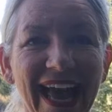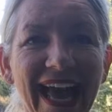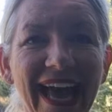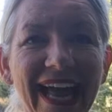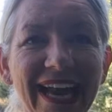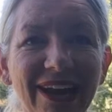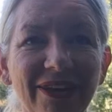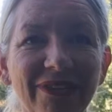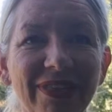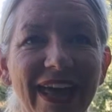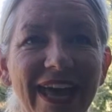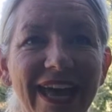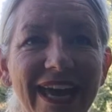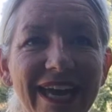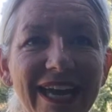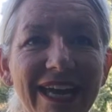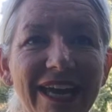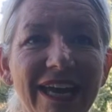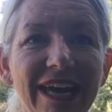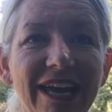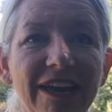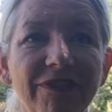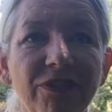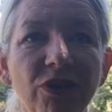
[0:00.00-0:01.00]
Hello there,
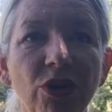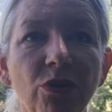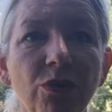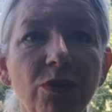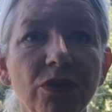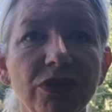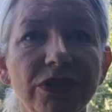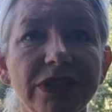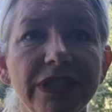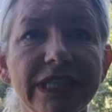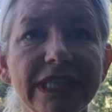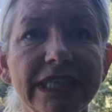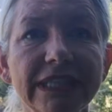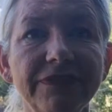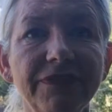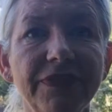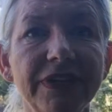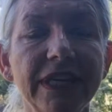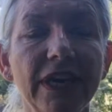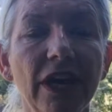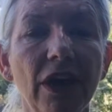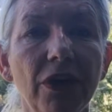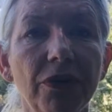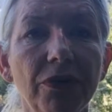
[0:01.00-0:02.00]
if you're watching this
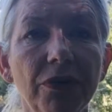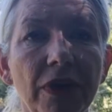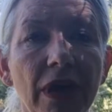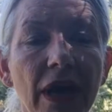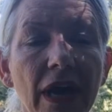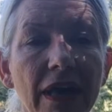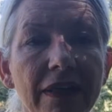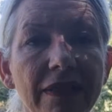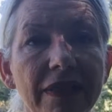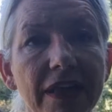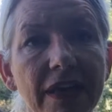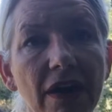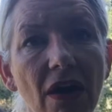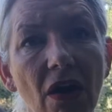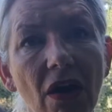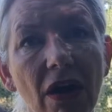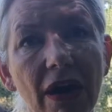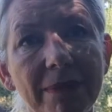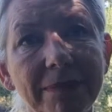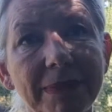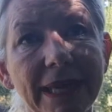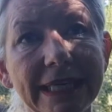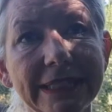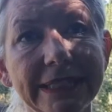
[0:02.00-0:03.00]
video then
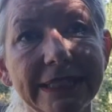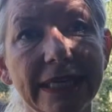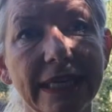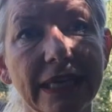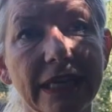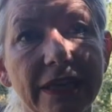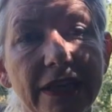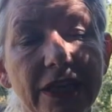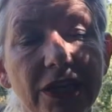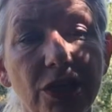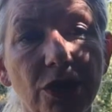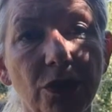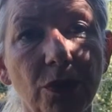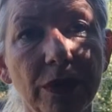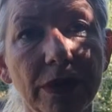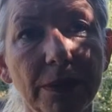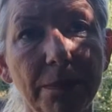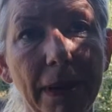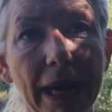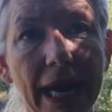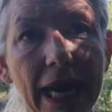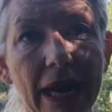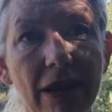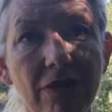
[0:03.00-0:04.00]
I'm guessing that you are the
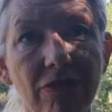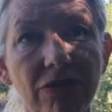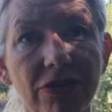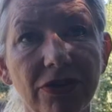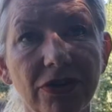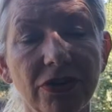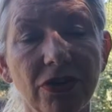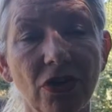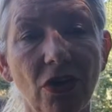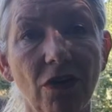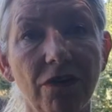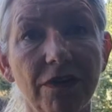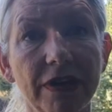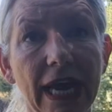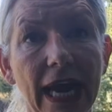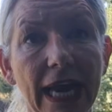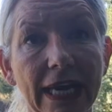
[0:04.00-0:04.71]
parent of an